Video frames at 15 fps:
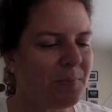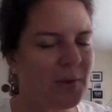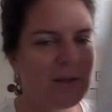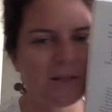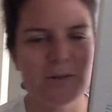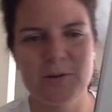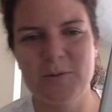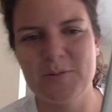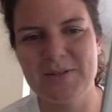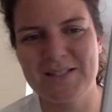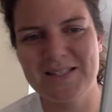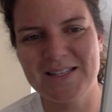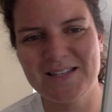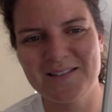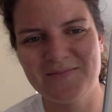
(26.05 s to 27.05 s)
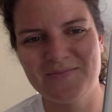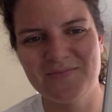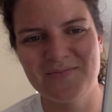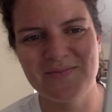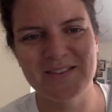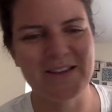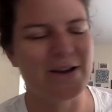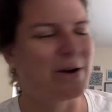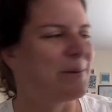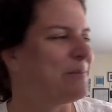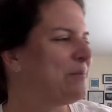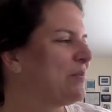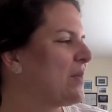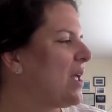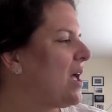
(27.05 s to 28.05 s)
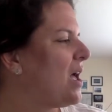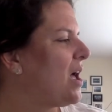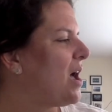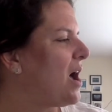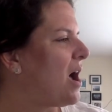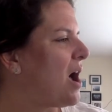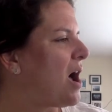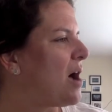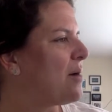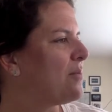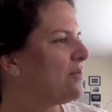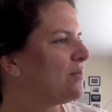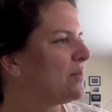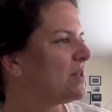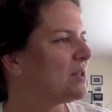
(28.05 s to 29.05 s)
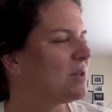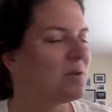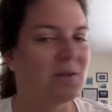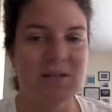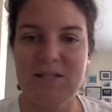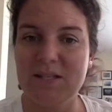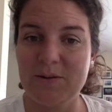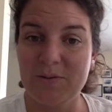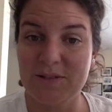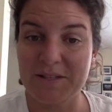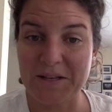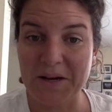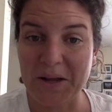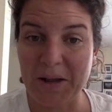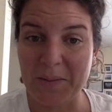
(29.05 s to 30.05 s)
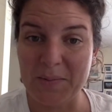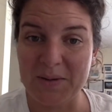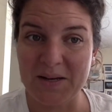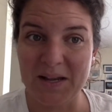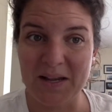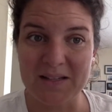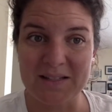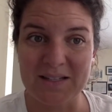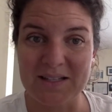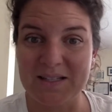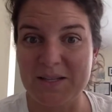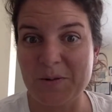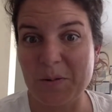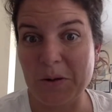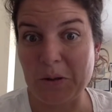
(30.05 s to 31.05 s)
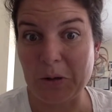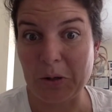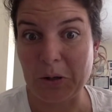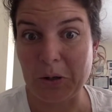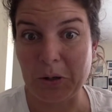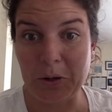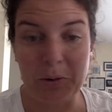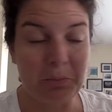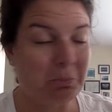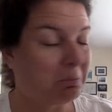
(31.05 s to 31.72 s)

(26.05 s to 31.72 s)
That's what we see here. So let's see what's going to happen next. Let's see where they're going to go.